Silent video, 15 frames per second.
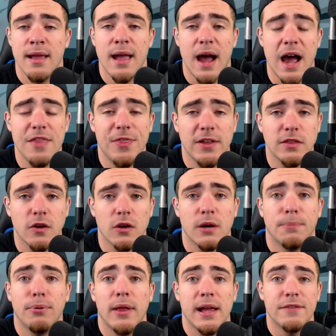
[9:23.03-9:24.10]
I think they're
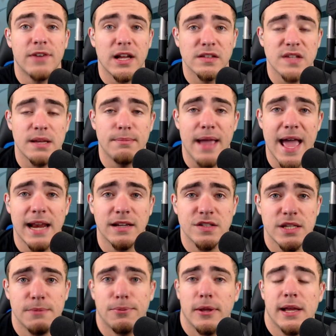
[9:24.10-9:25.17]
going to play Avonte Maddox.
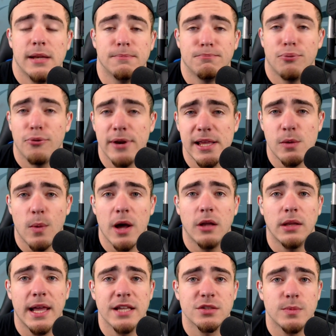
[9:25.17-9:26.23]
He played pretty well
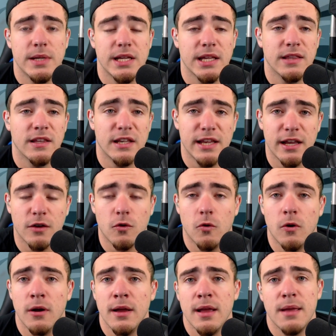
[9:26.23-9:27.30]
last week in the
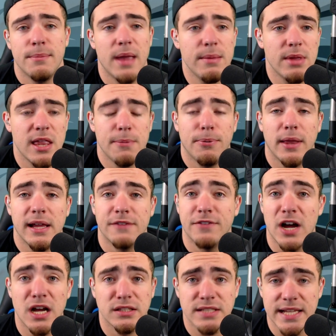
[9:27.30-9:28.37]
nickel. Maybe they play
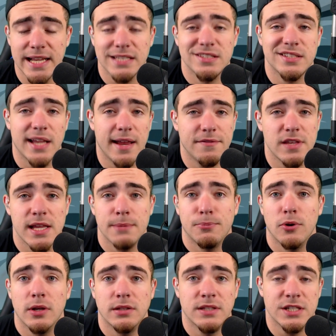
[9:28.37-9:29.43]
Avonte at safety and
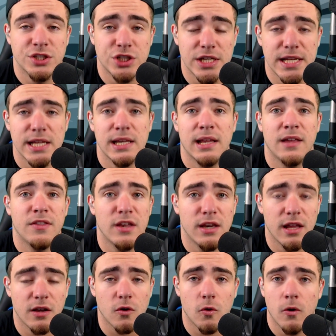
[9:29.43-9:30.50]
put DeJean in the
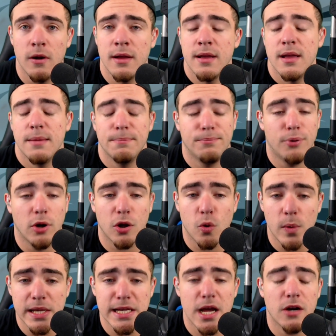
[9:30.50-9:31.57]
nickel, put
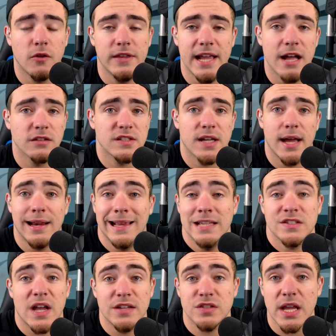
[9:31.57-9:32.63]
Quinyon on the outside.
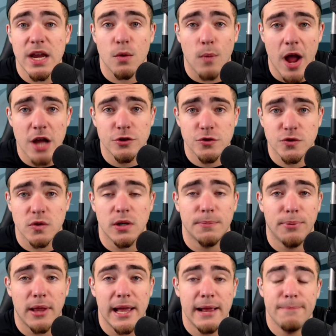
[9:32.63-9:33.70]
Is Isaiah Rodgers going to
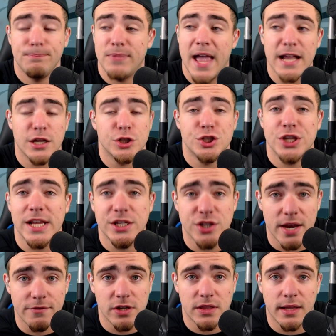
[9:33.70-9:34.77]
play? That could change
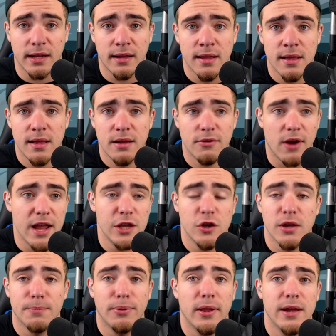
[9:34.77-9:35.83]
everything, right? You
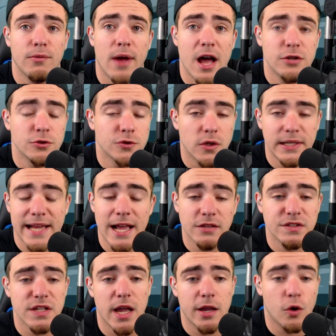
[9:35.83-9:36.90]
could play Rodgers on the
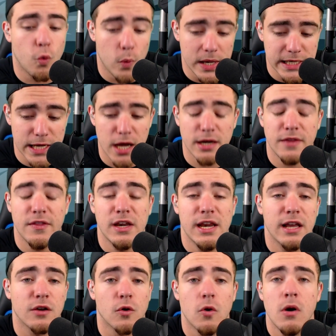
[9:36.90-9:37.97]
outside, Quinyon in the
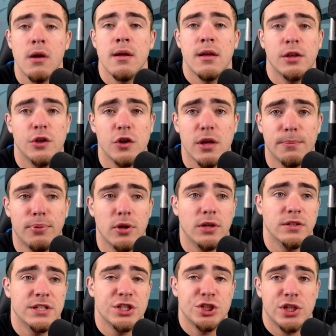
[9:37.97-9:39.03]
nickel. You could
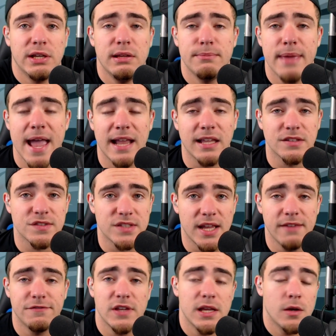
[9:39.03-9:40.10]
put DeJean back at
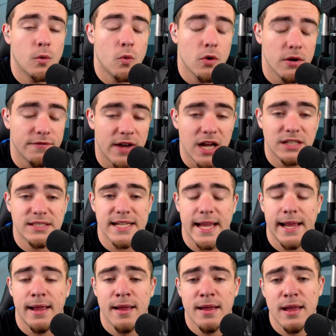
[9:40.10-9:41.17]
safety or
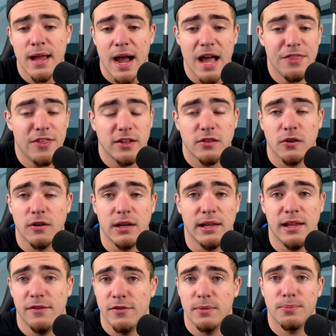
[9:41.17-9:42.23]
Avonte. I think they're going
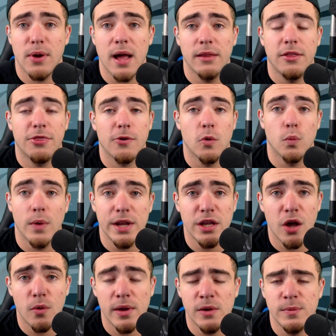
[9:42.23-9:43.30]
to even probably throw
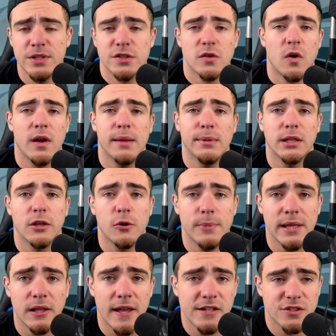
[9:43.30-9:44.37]
Ringo in. We saw him a little
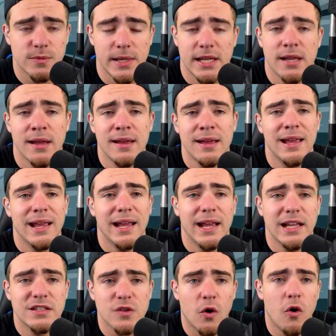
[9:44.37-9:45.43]
bit last week.
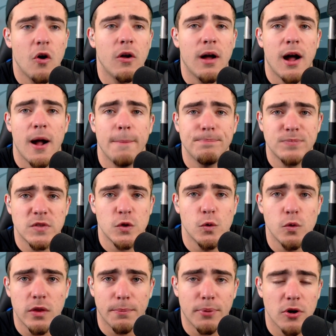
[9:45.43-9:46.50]
It's all up
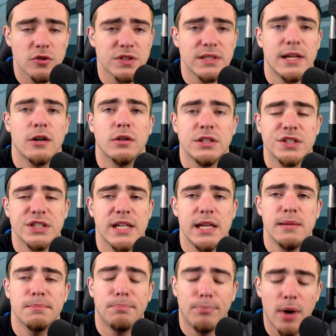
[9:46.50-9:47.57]
to the personnel and the
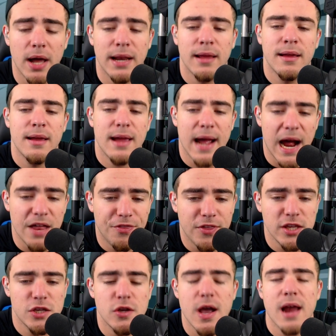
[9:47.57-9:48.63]
scheme, but I
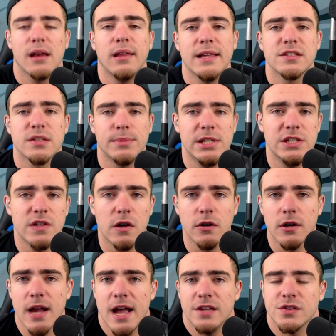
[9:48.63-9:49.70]
think you got to let some of these
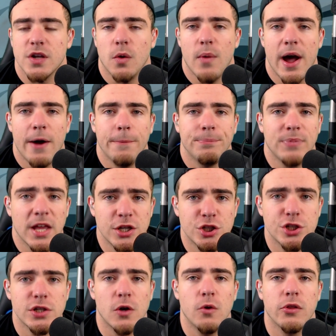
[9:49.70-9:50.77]
younger guys go out and
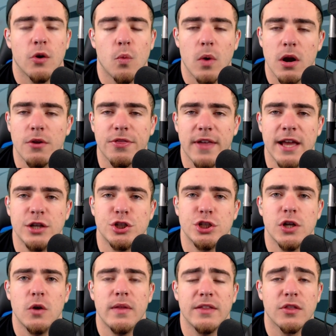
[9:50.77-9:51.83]
show their worth and
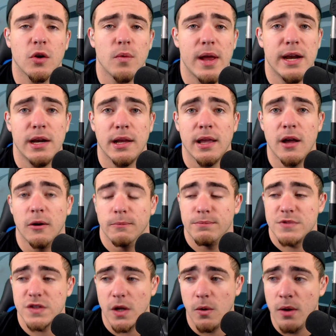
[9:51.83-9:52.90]
show that they're ready to go.
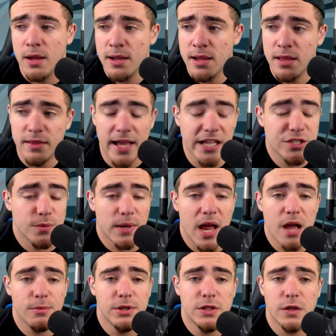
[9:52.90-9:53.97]
So That's what
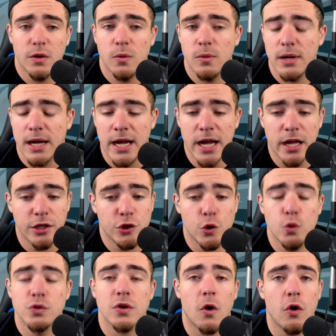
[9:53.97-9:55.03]
I would do.
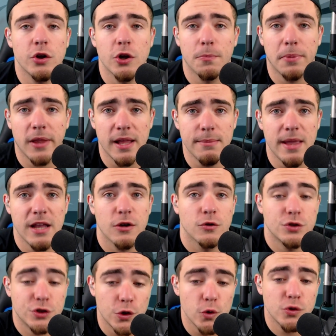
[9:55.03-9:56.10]
Use all your
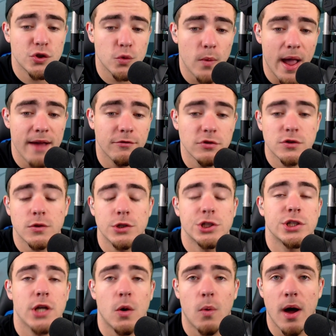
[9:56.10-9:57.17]
playmakers. Use whoever's going to
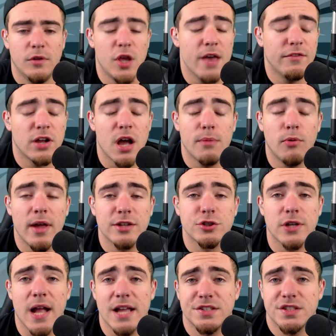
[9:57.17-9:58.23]
show up. You have a couple
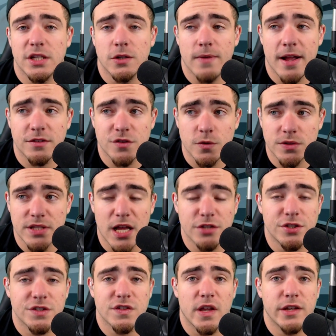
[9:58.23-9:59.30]
extra guys sitting around, so it's not
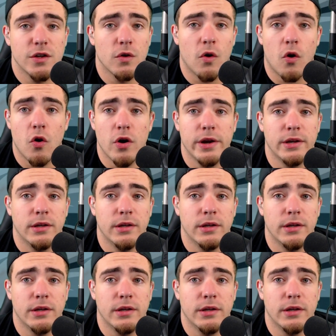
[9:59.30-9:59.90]
just like you're on,